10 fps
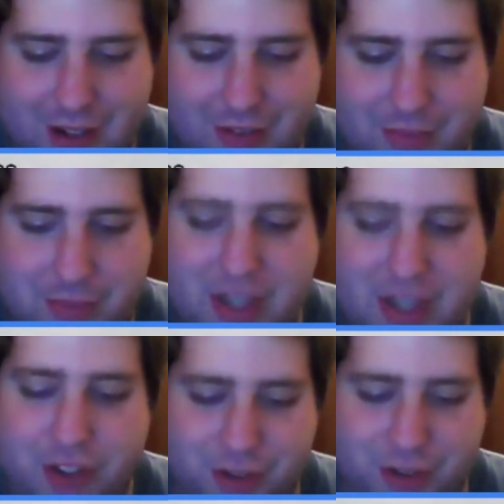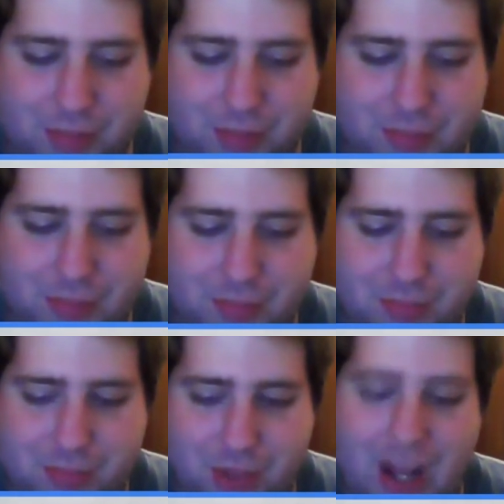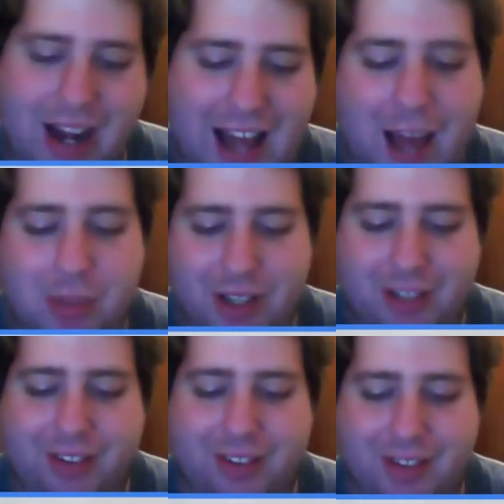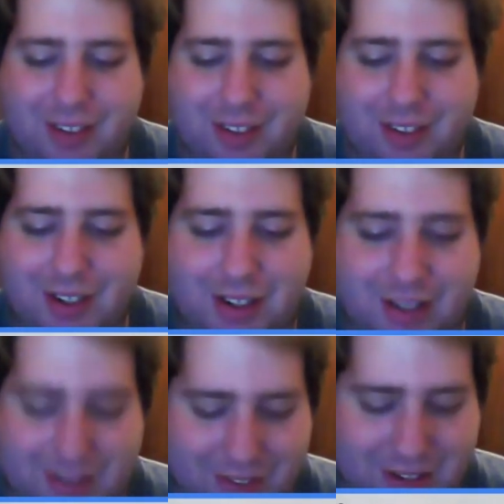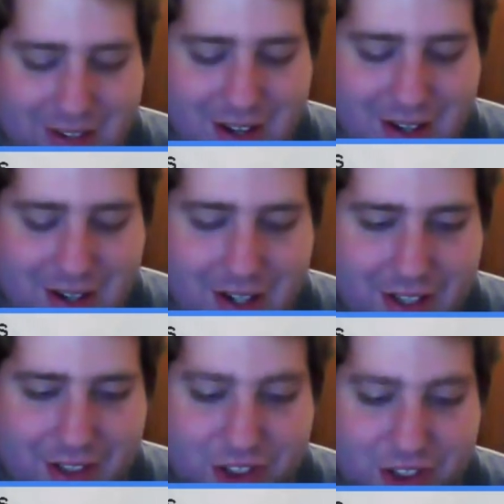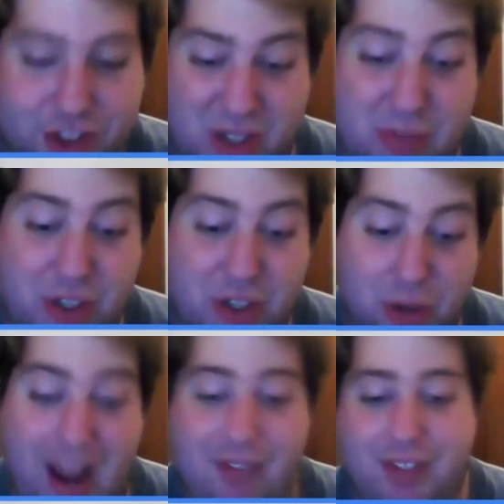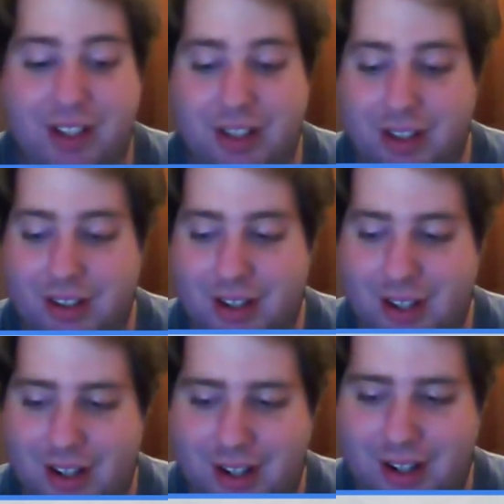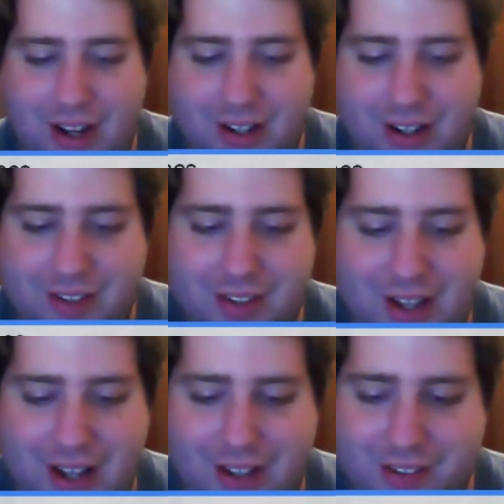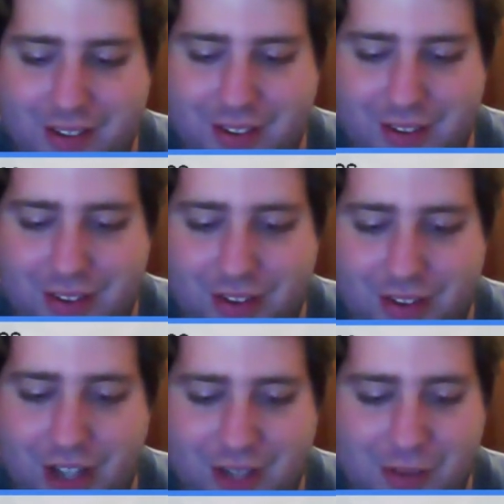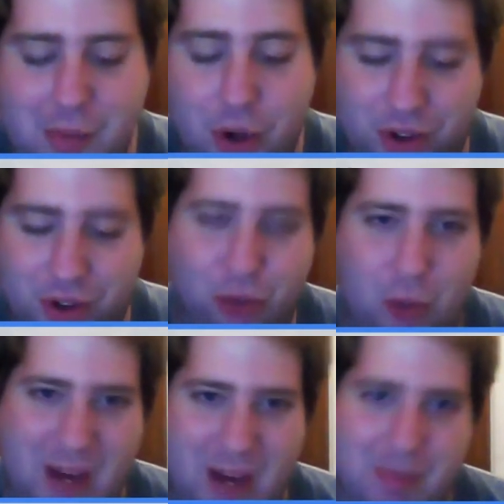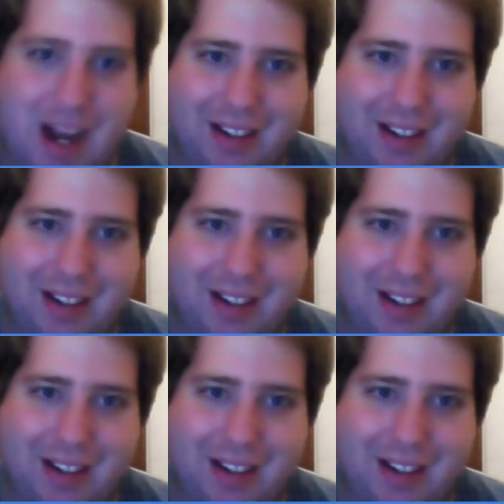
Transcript: major plot happening uh, is extremely graphic and has a lot of emotional weight behind